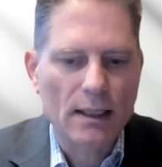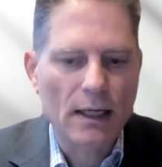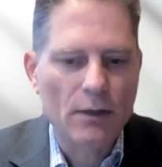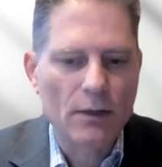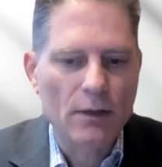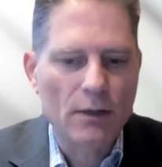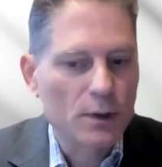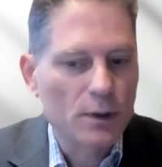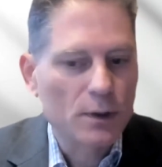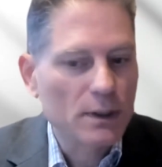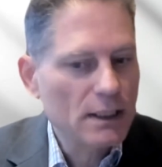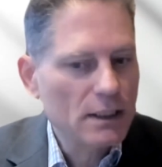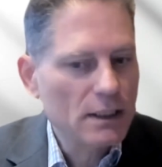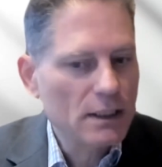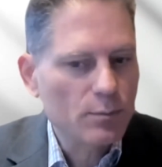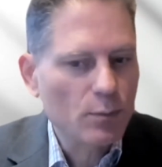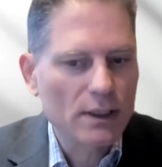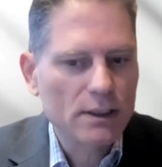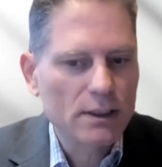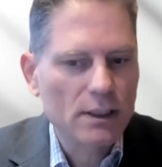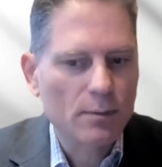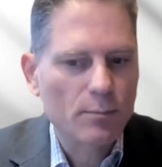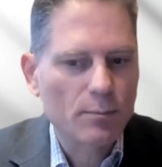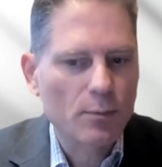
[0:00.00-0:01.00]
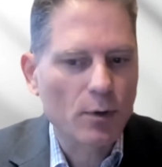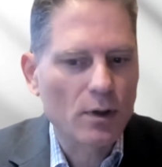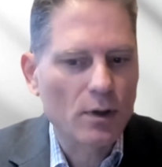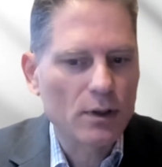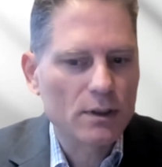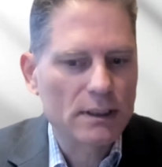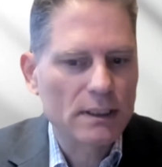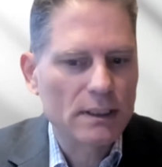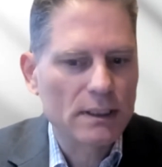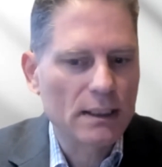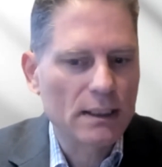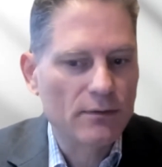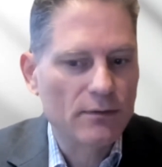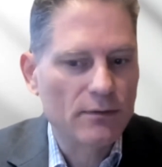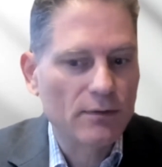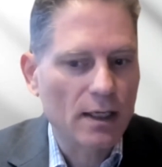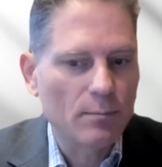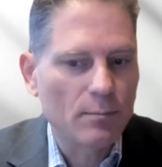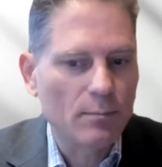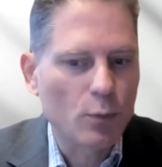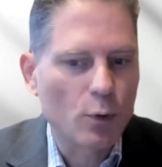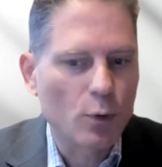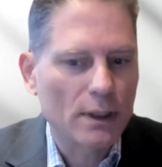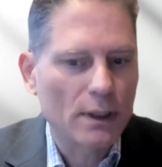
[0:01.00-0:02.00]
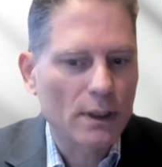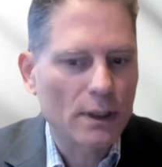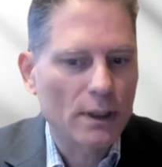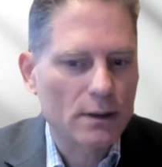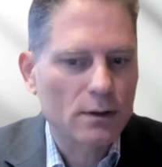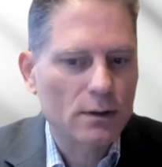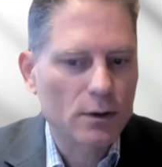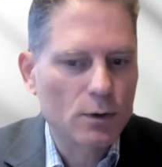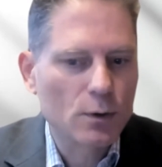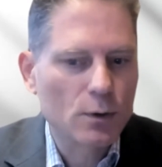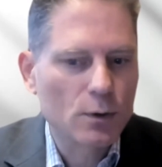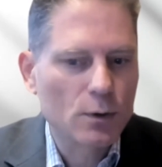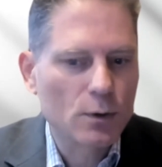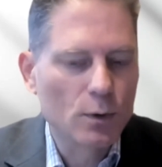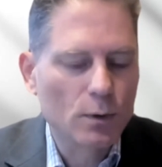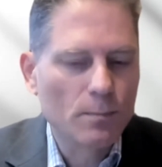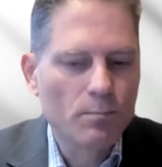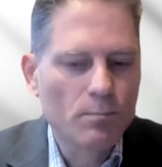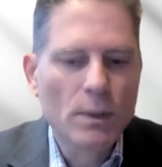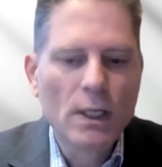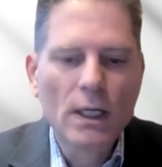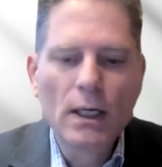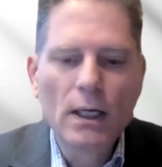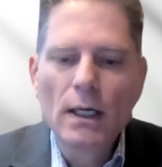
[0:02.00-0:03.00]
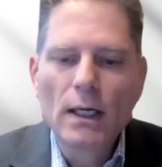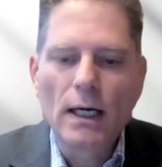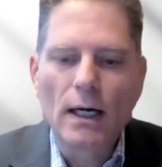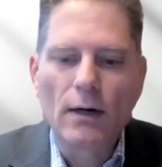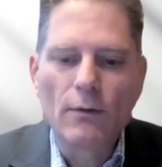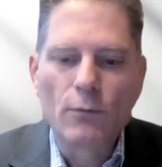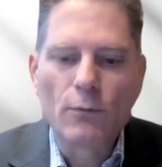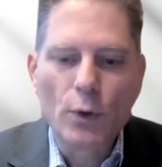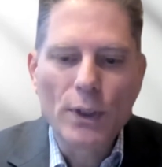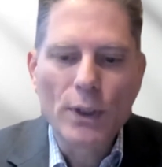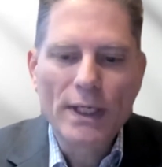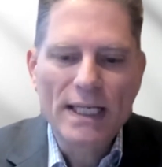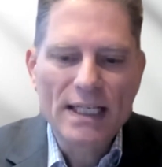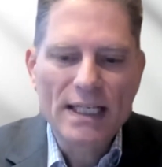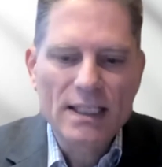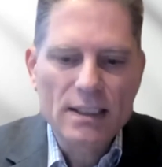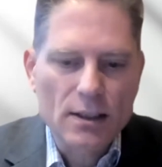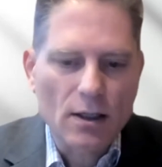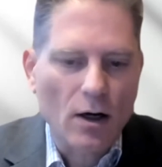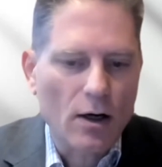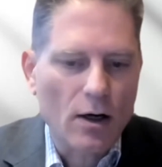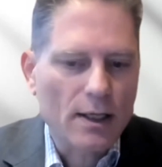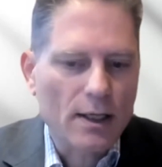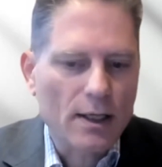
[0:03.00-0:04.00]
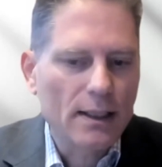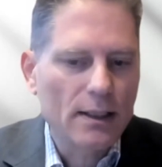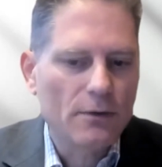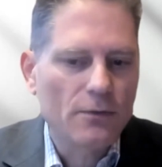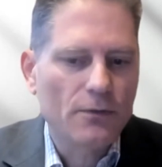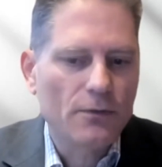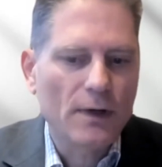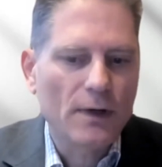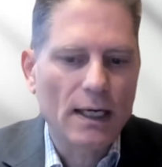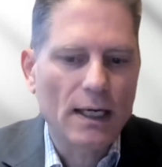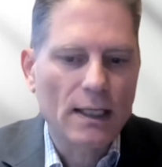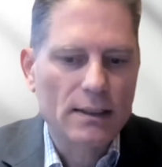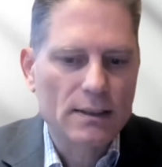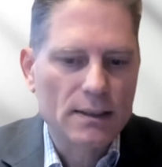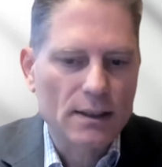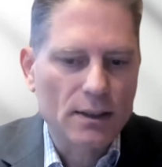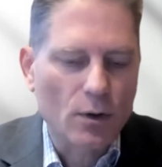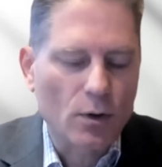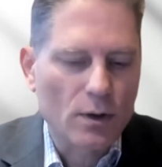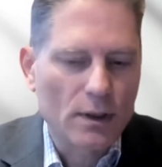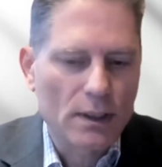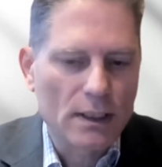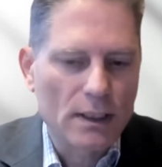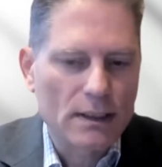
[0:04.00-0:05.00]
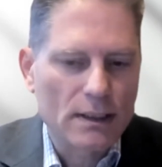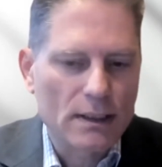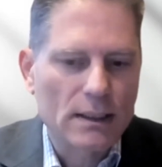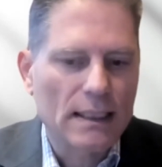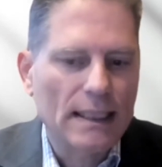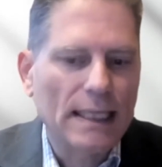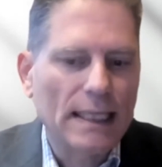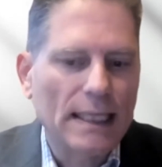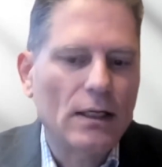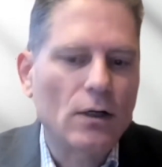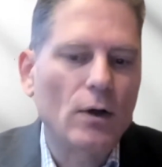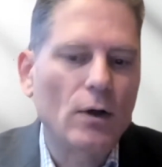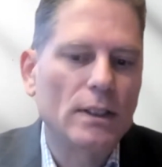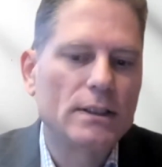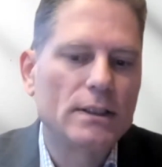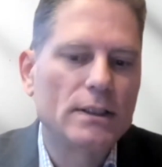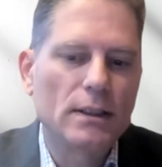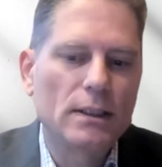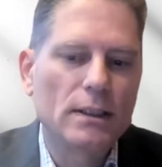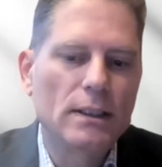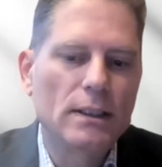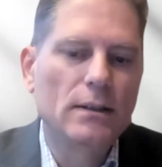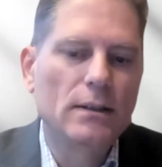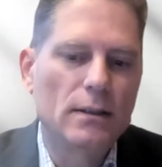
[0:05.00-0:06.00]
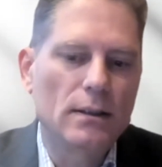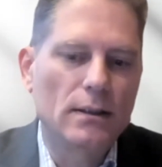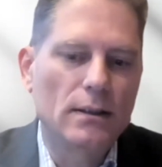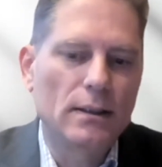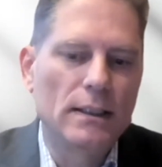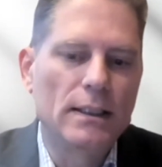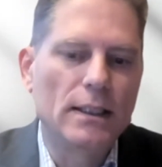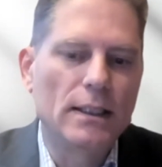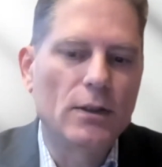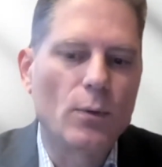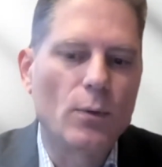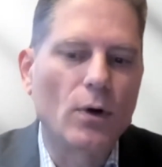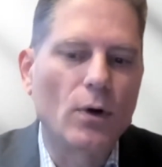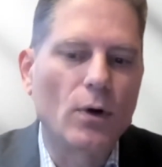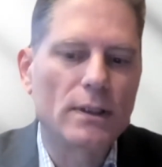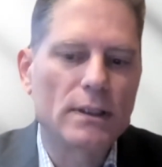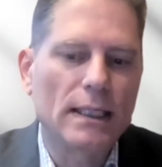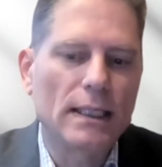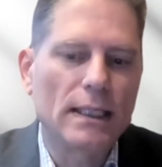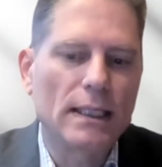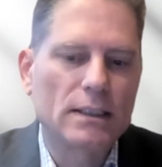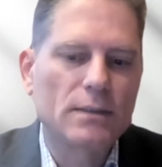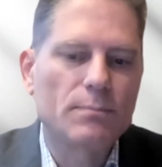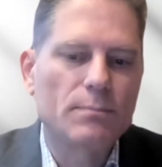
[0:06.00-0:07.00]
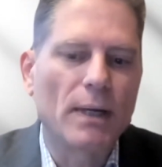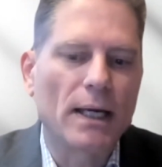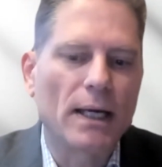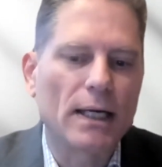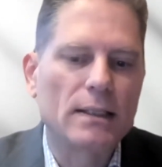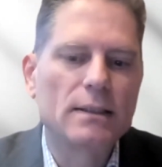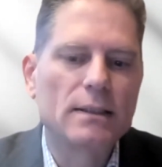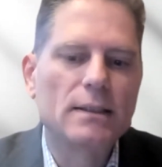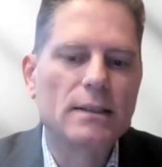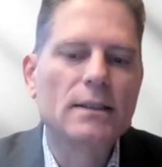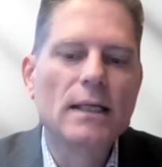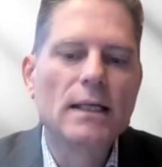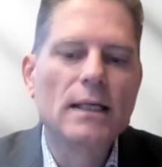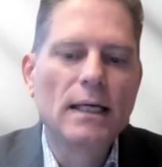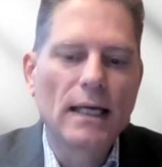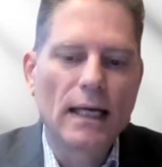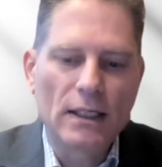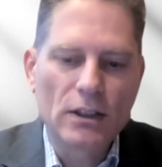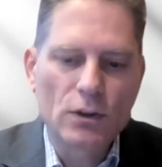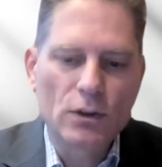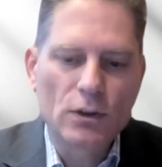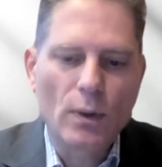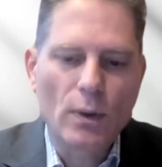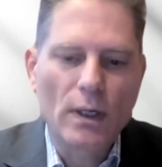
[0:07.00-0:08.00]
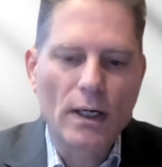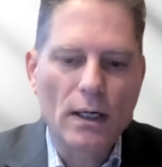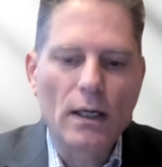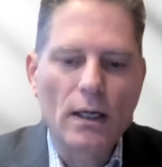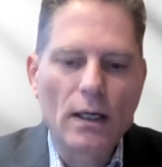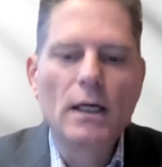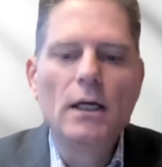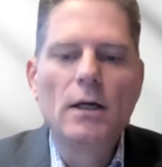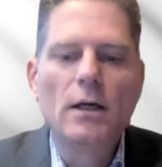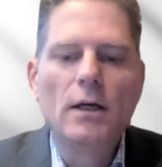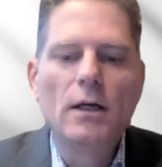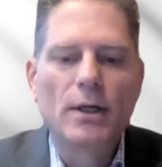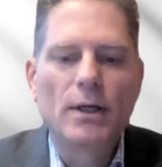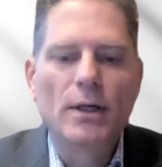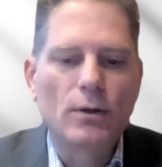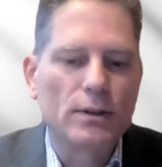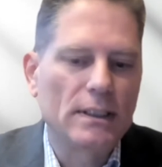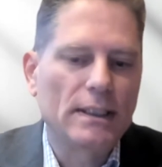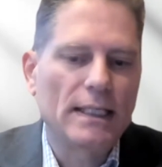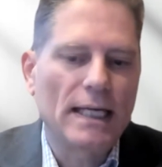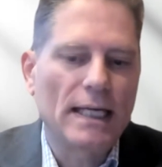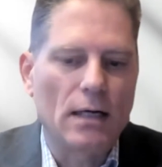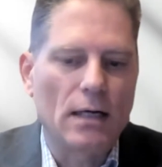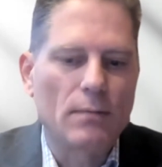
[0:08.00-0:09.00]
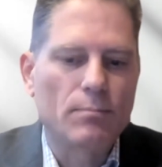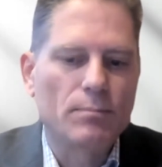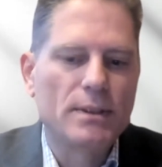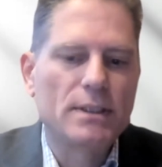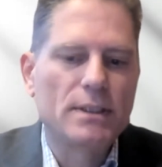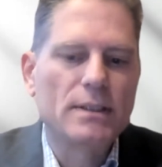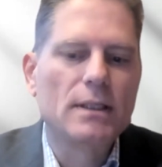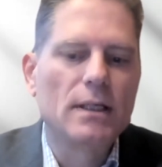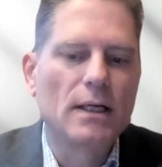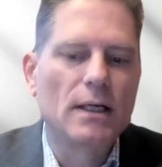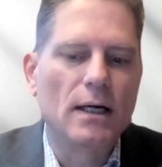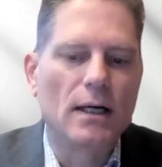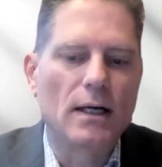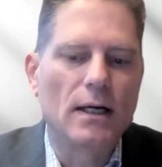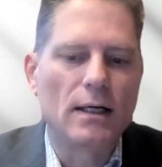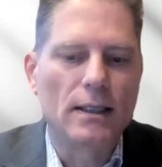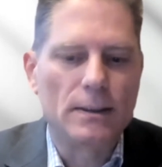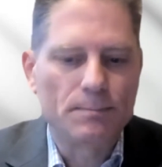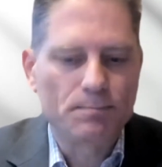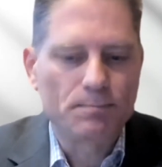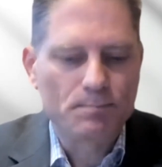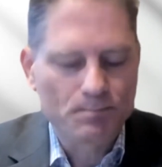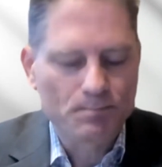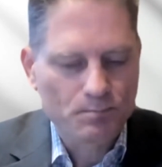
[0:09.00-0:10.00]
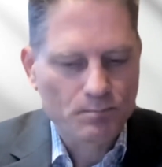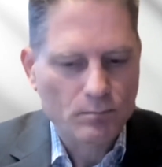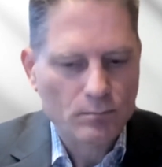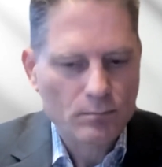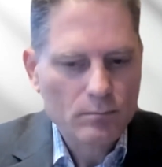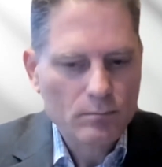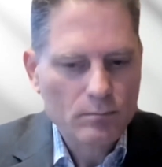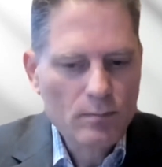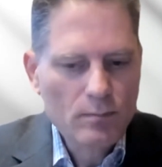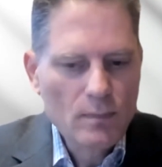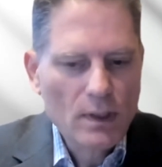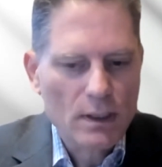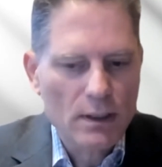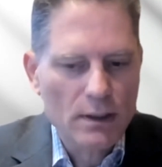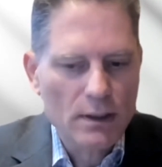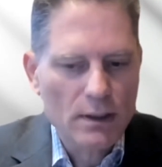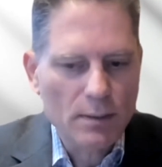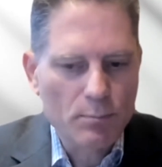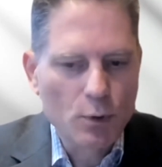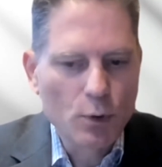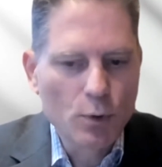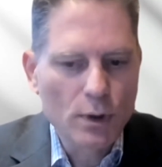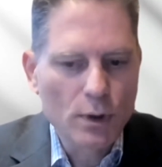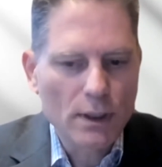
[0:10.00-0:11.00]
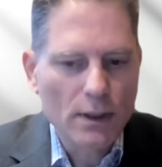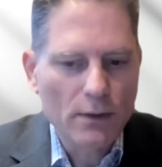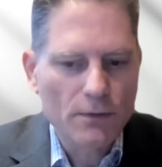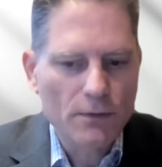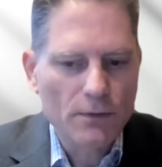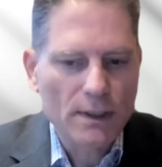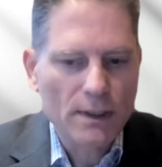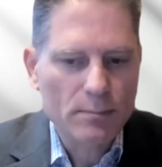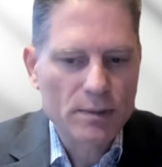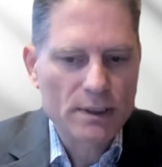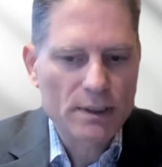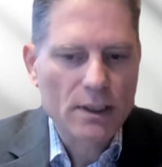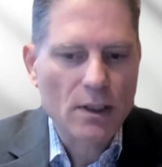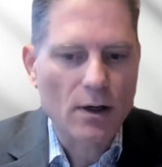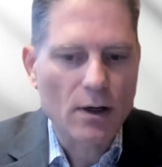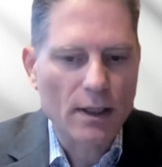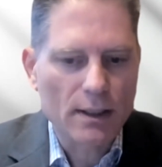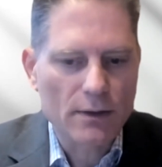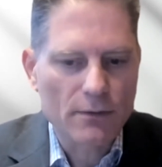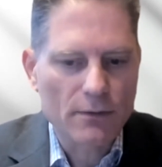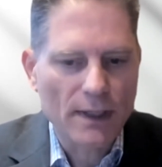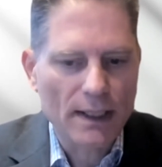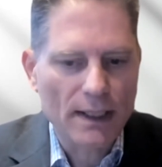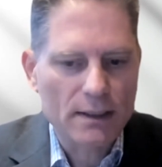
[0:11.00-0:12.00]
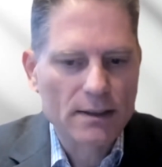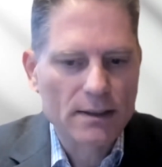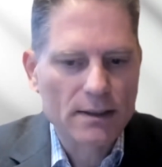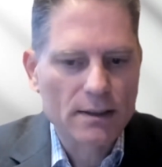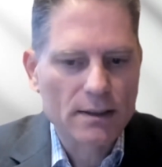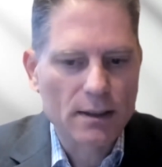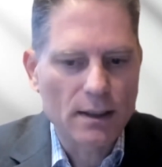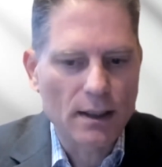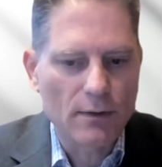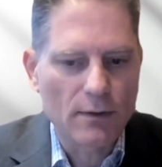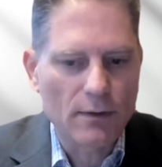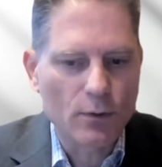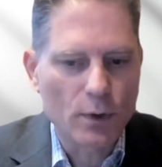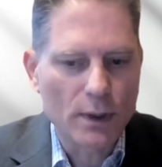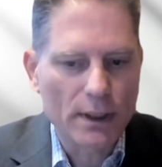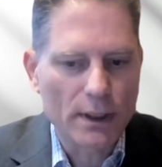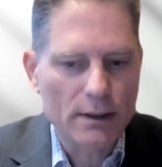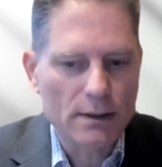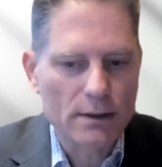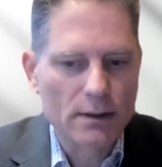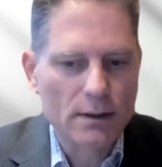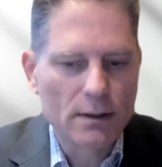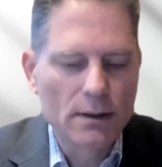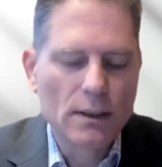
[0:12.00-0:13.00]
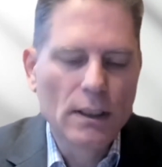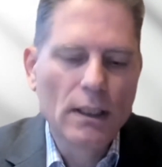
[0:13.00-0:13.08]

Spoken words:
And for this, monetary policy is very important too, avoiding scarring effects and all this. And that has inequality aspects as well, because it helps the poor if the scarring effects are avoided.